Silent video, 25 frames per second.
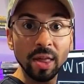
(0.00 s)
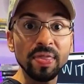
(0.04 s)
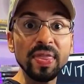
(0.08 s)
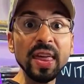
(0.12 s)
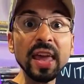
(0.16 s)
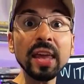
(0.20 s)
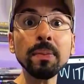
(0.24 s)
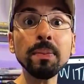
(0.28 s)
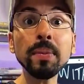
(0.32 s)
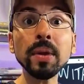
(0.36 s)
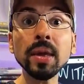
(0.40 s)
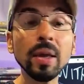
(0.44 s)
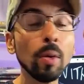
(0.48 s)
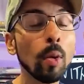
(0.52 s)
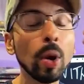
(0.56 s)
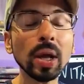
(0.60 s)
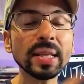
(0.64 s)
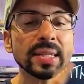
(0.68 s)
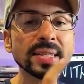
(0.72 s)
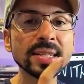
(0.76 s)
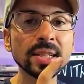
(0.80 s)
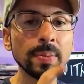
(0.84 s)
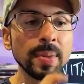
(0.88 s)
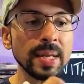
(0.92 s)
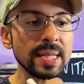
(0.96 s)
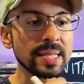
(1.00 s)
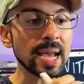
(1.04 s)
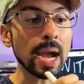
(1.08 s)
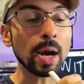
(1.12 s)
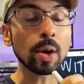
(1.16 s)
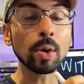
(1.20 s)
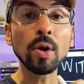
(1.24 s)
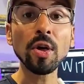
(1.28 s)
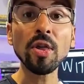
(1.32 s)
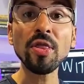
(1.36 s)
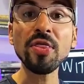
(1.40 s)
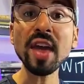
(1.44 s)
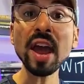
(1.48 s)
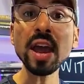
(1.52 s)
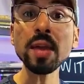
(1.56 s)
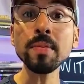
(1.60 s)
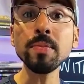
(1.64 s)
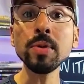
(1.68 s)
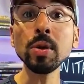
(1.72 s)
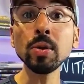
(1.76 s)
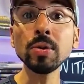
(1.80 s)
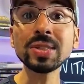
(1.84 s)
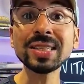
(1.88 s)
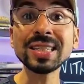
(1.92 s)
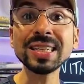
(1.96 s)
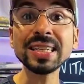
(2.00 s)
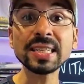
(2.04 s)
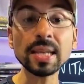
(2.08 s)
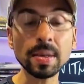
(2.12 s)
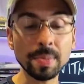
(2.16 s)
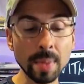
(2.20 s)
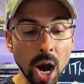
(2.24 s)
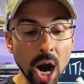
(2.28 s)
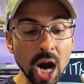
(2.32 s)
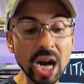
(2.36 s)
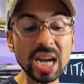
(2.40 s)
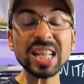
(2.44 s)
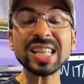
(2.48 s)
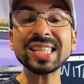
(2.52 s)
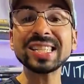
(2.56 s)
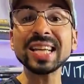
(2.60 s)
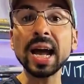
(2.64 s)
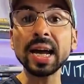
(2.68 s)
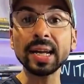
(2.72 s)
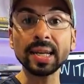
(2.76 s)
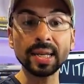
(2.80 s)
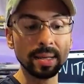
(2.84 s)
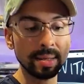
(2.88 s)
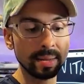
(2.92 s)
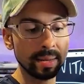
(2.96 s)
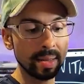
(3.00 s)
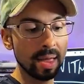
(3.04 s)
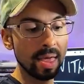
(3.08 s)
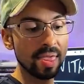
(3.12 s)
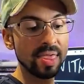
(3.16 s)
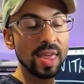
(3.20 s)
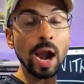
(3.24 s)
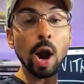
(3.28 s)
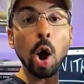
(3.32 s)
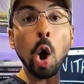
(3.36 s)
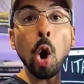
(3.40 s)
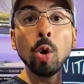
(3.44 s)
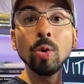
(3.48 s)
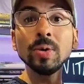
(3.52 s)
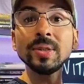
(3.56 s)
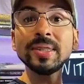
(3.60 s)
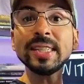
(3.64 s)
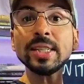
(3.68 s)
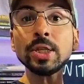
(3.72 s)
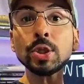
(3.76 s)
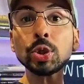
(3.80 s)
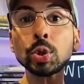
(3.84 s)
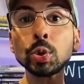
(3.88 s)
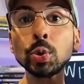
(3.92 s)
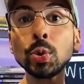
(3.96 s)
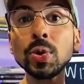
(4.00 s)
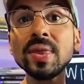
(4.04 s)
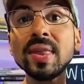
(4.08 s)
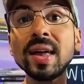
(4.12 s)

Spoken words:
What does it mean, Thiago? The immune system are attacking their own tissue